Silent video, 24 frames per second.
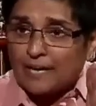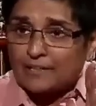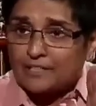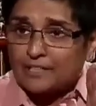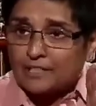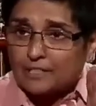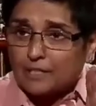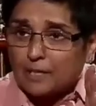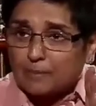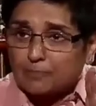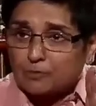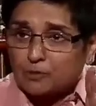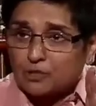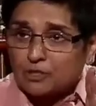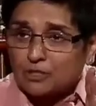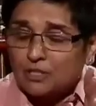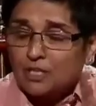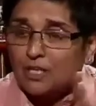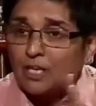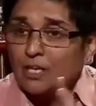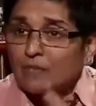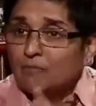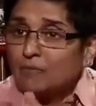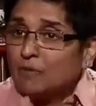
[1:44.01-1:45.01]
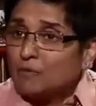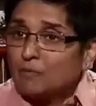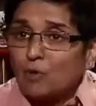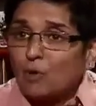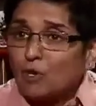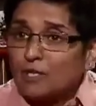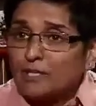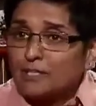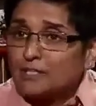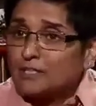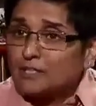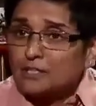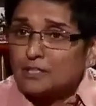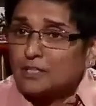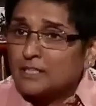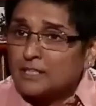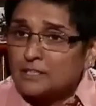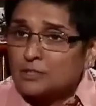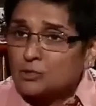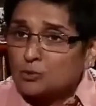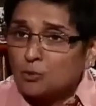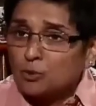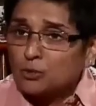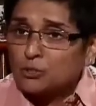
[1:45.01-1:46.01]
anti-corruption. We were all his,
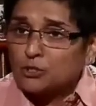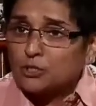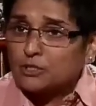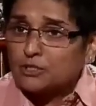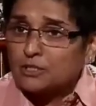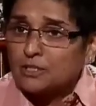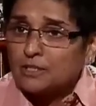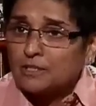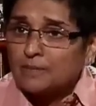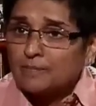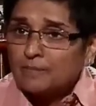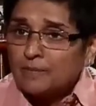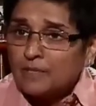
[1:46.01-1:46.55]
his soldiers.